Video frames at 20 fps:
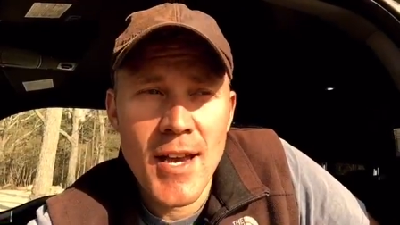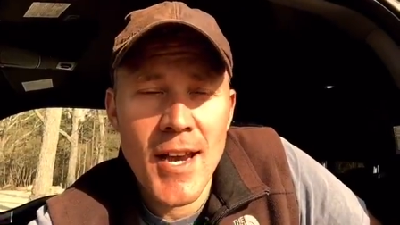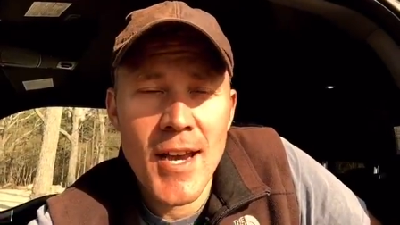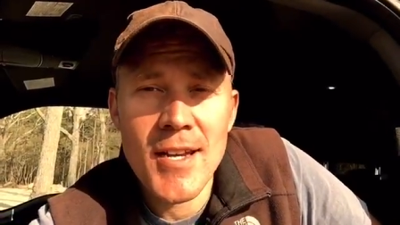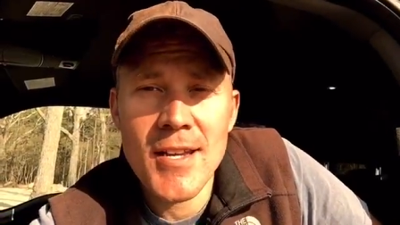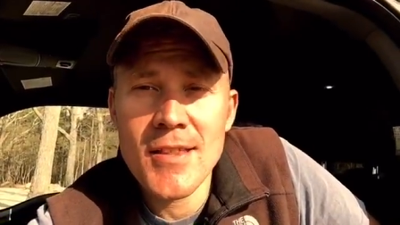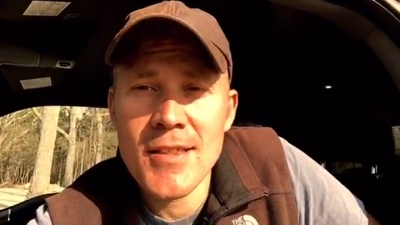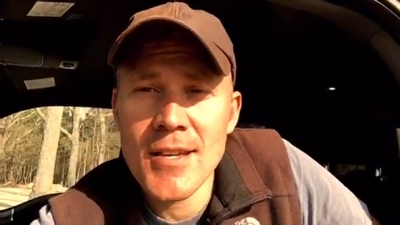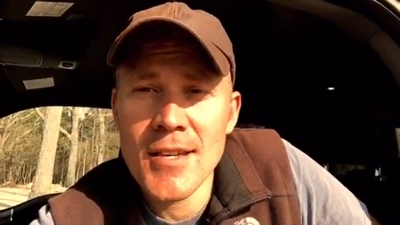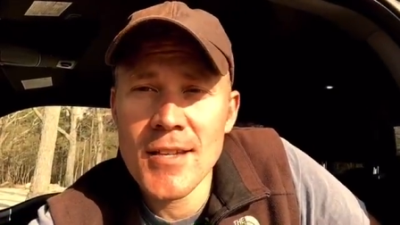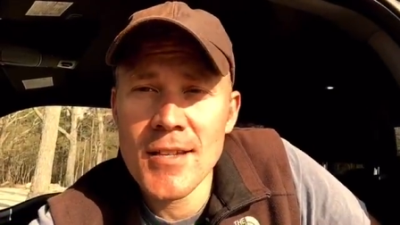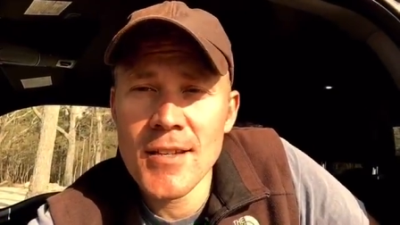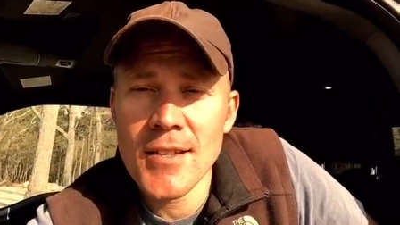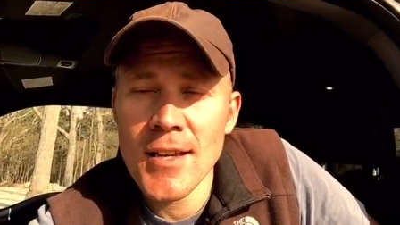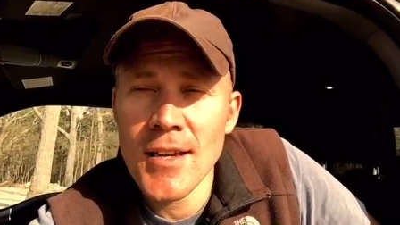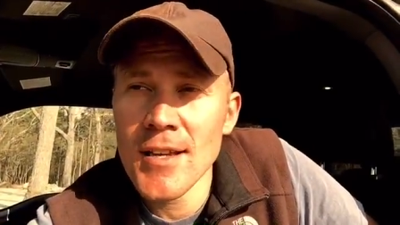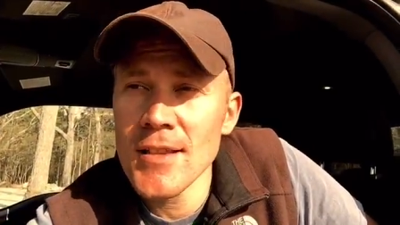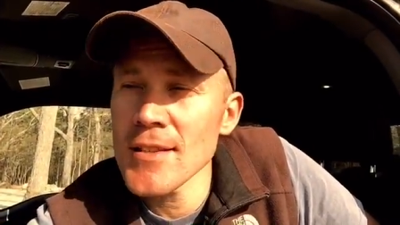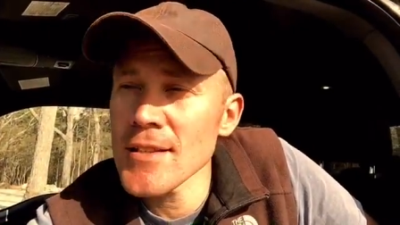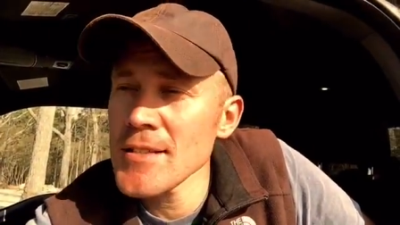
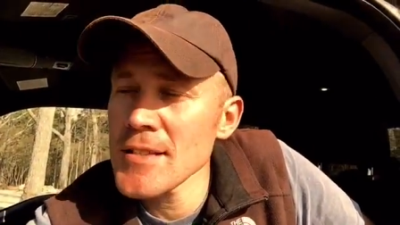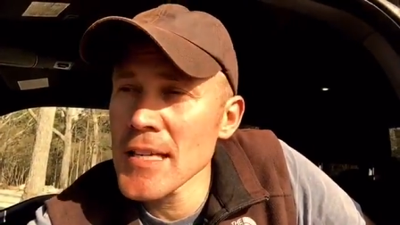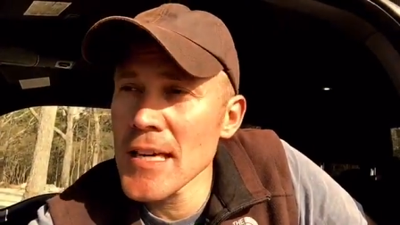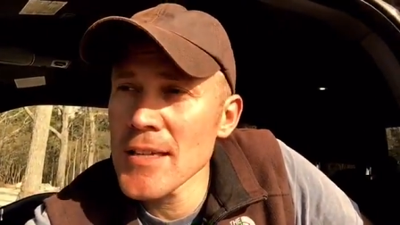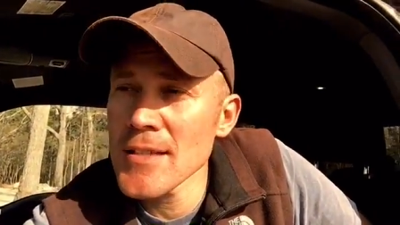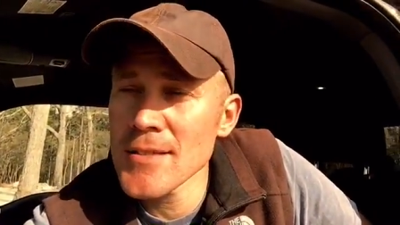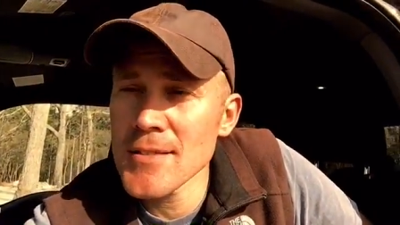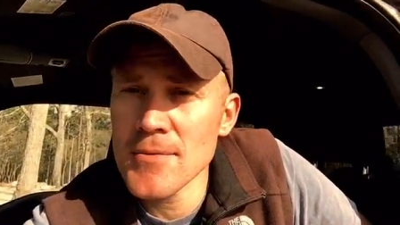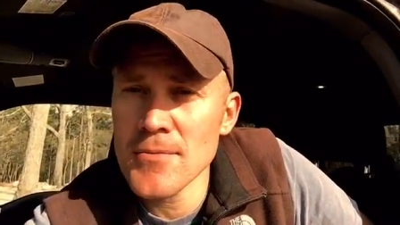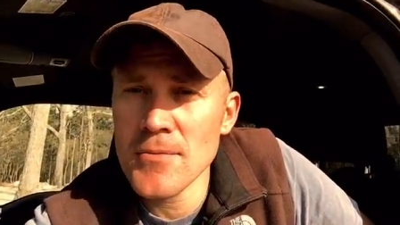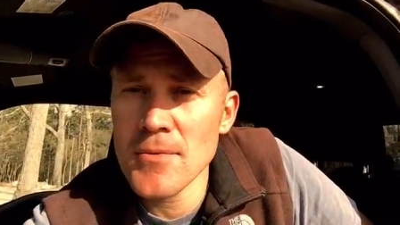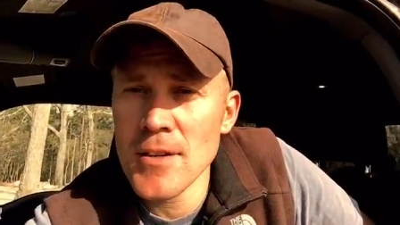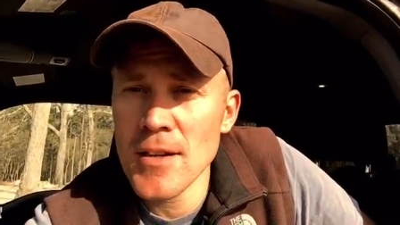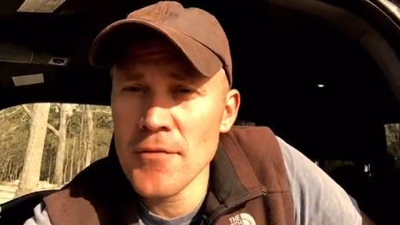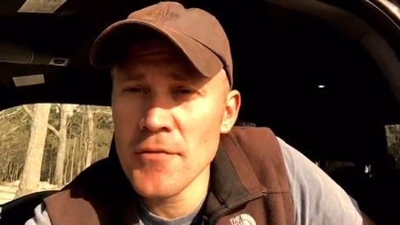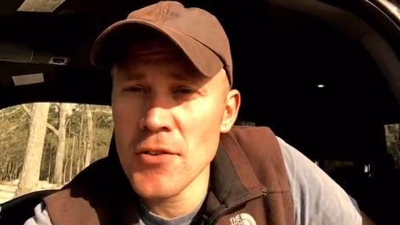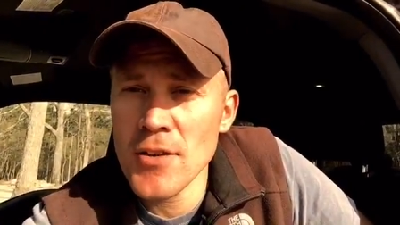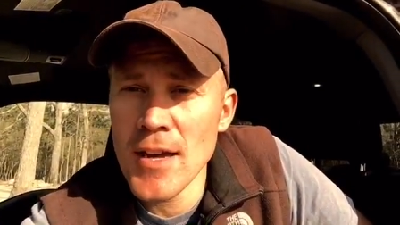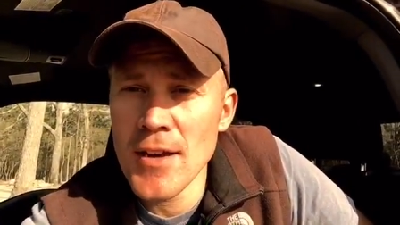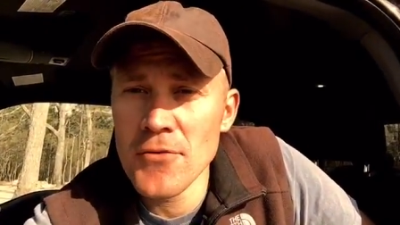anything in the States
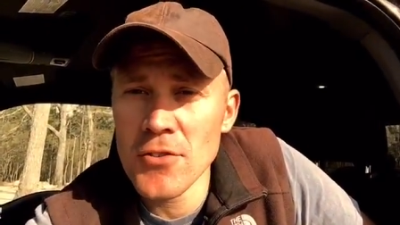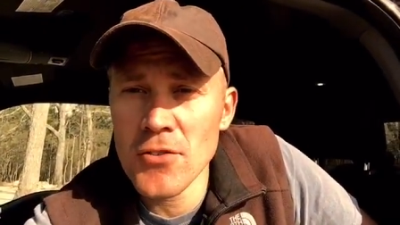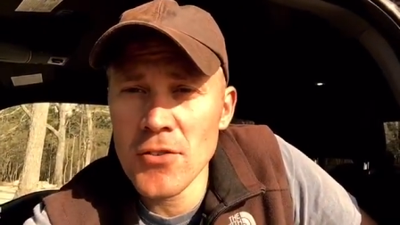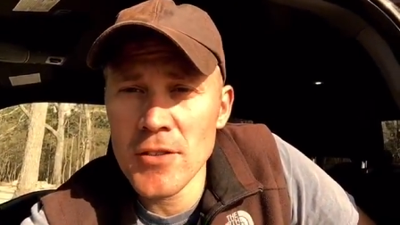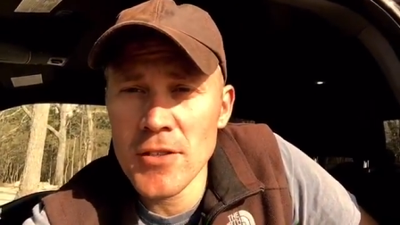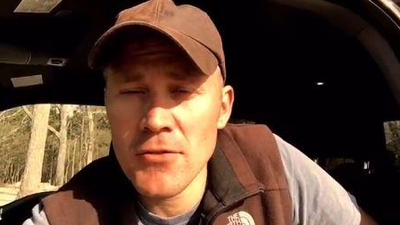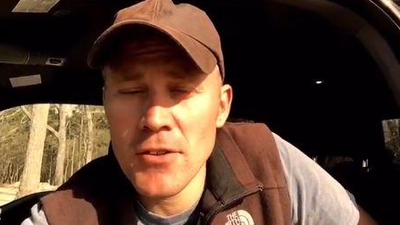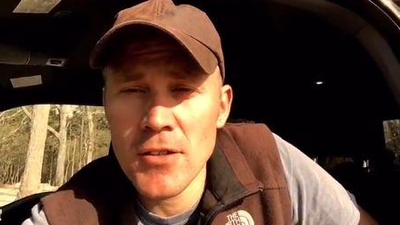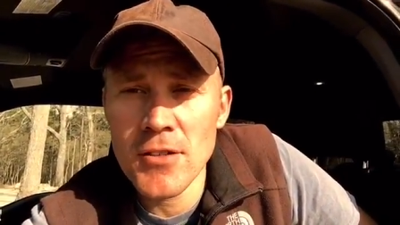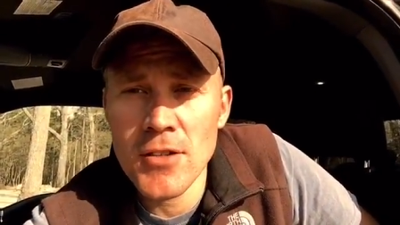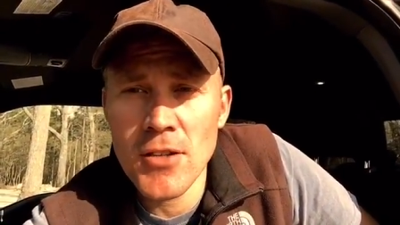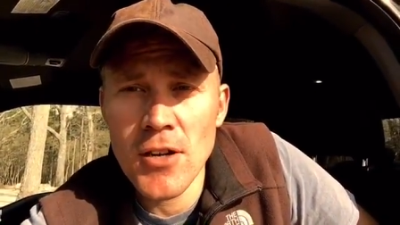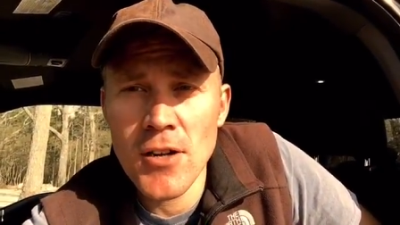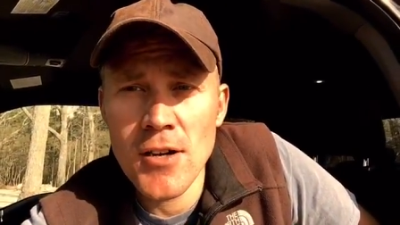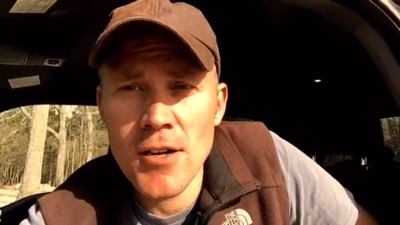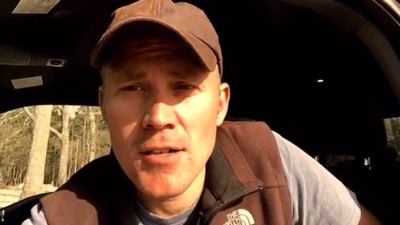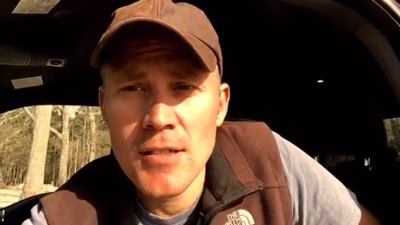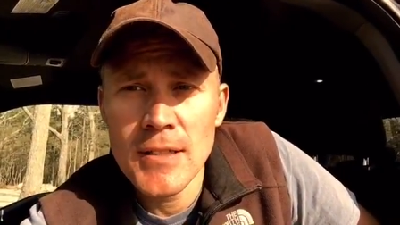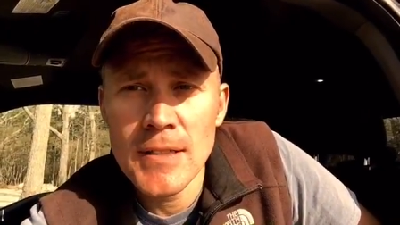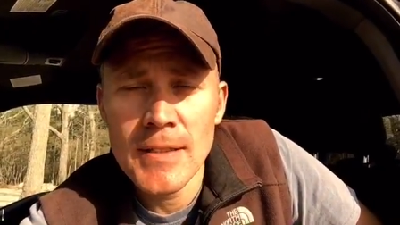if you haven't got your own
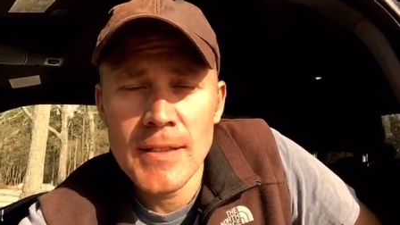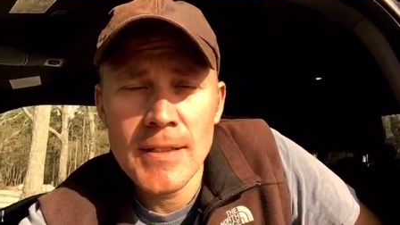car.